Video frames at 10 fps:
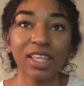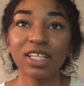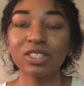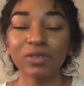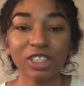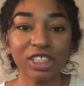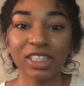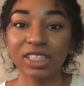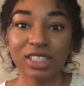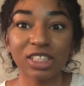This one just
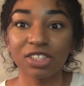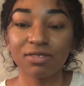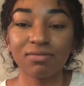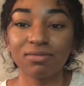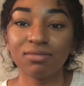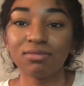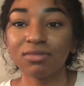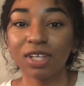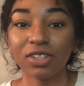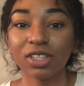needs to
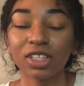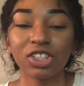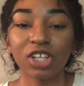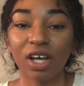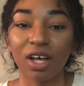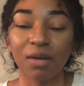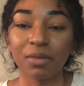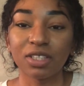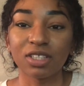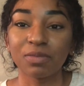usually shut
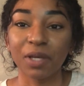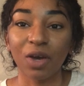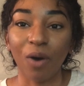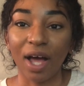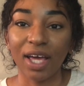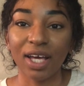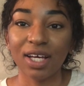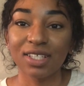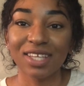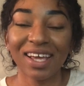up and just be quiet
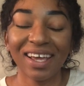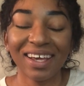because